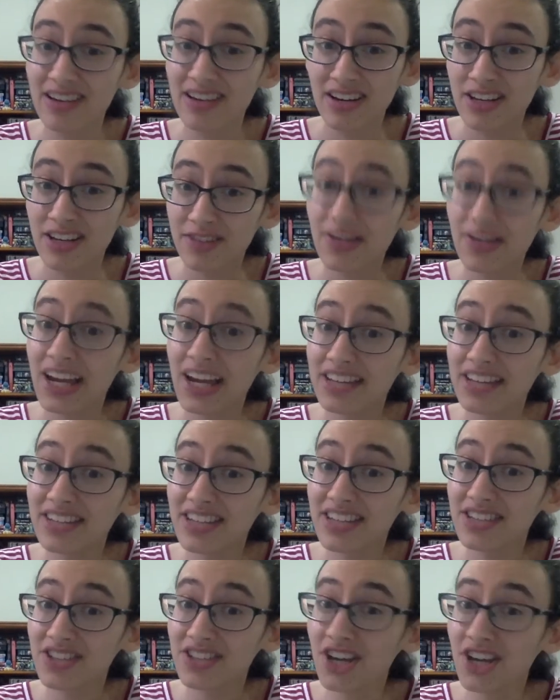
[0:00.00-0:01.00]
The fact is,
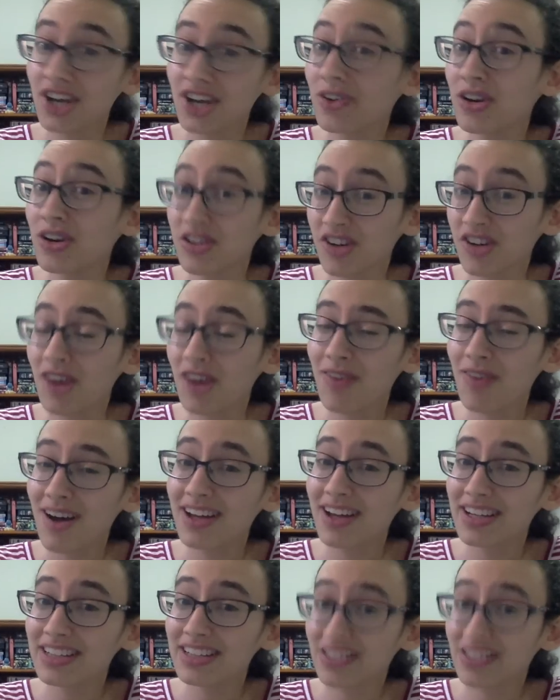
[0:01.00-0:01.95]
no, Gohan is,